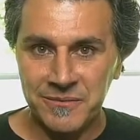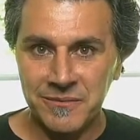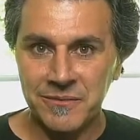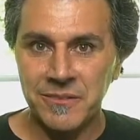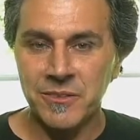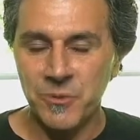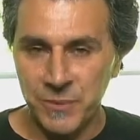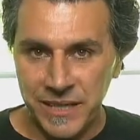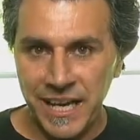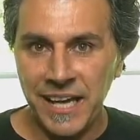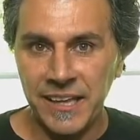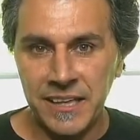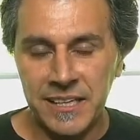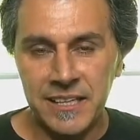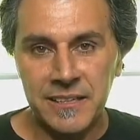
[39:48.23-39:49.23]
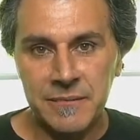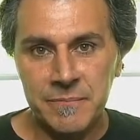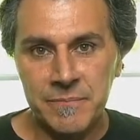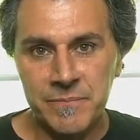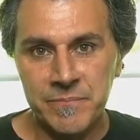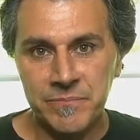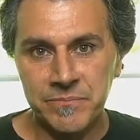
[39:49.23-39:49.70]
the reality.
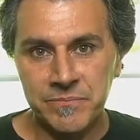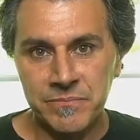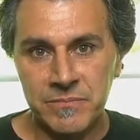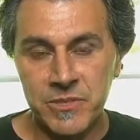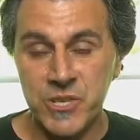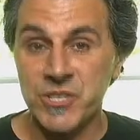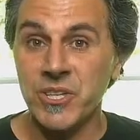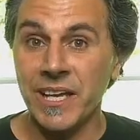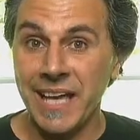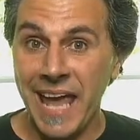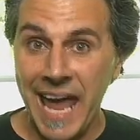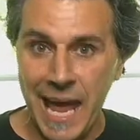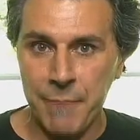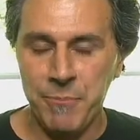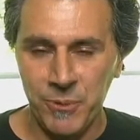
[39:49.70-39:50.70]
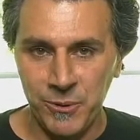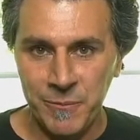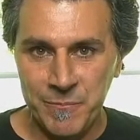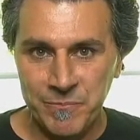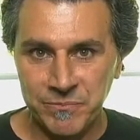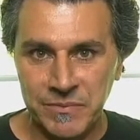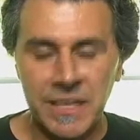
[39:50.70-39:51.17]
Just like apple.
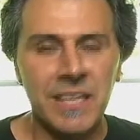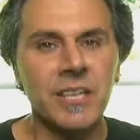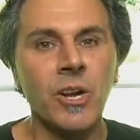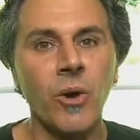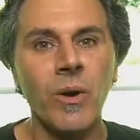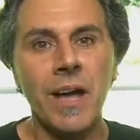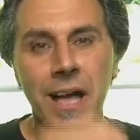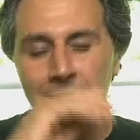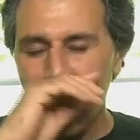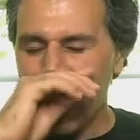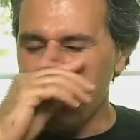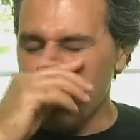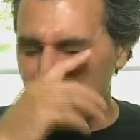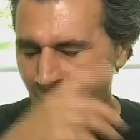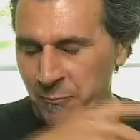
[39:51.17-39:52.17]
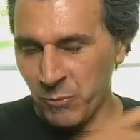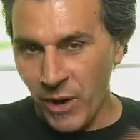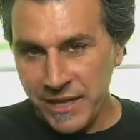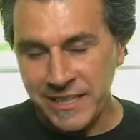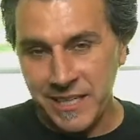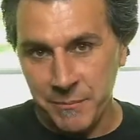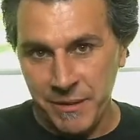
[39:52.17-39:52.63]
I'm
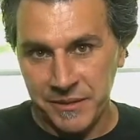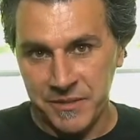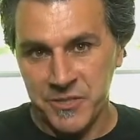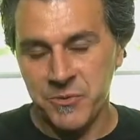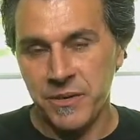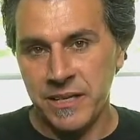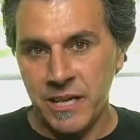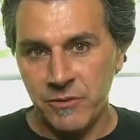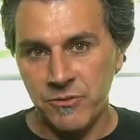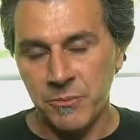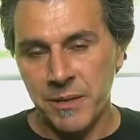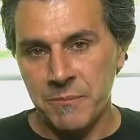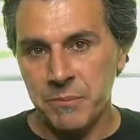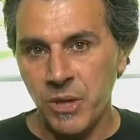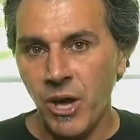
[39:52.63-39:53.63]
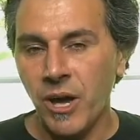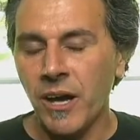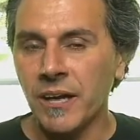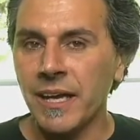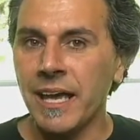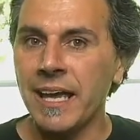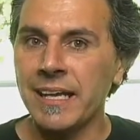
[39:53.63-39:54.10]
writing about this right now for my
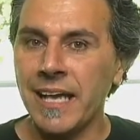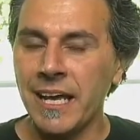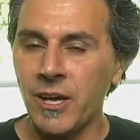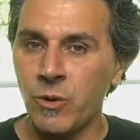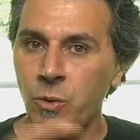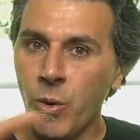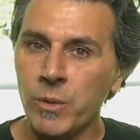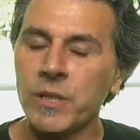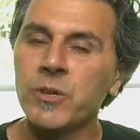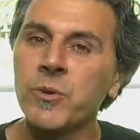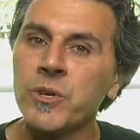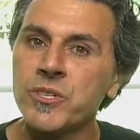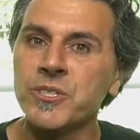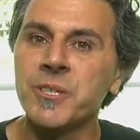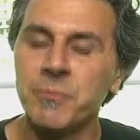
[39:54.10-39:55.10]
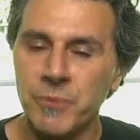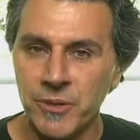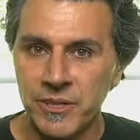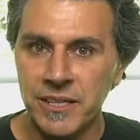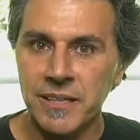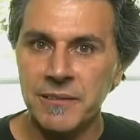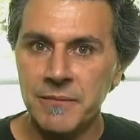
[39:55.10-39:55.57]
blog, and I quoted
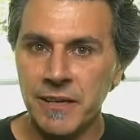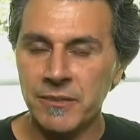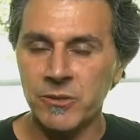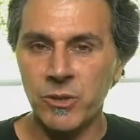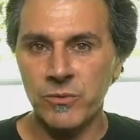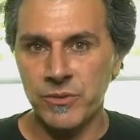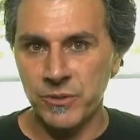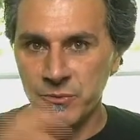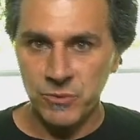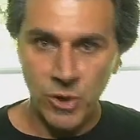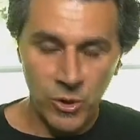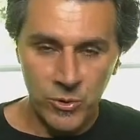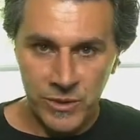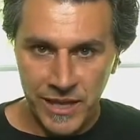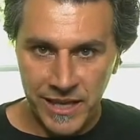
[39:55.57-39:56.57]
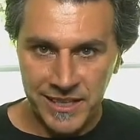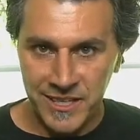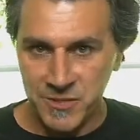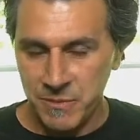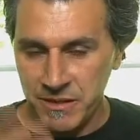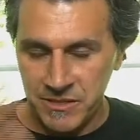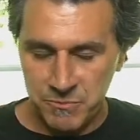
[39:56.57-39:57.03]
Krishnamurti. I don't know if you know who that is,
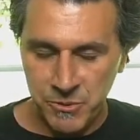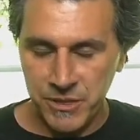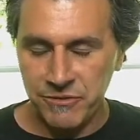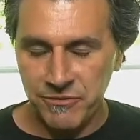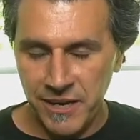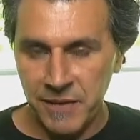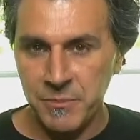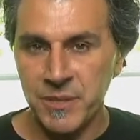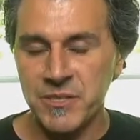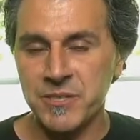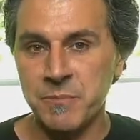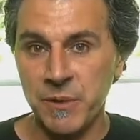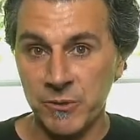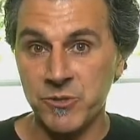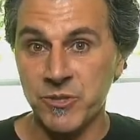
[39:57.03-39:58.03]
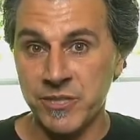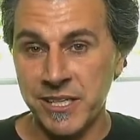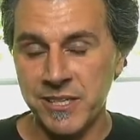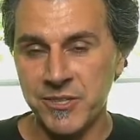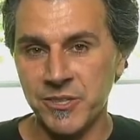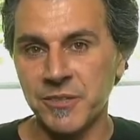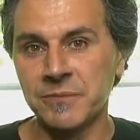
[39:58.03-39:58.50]
but he's a pretty famous spiritual
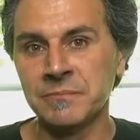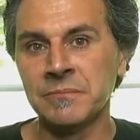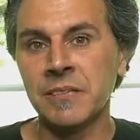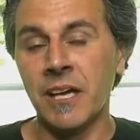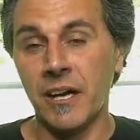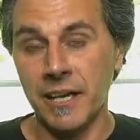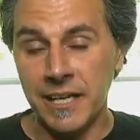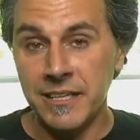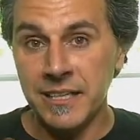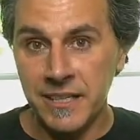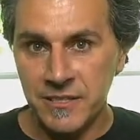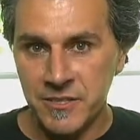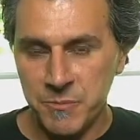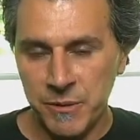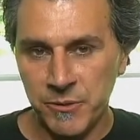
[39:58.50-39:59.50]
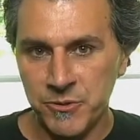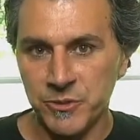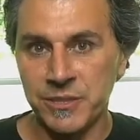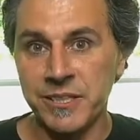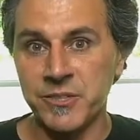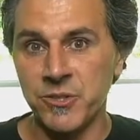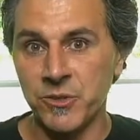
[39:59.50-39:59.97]
teacher, Indian spiritual teacher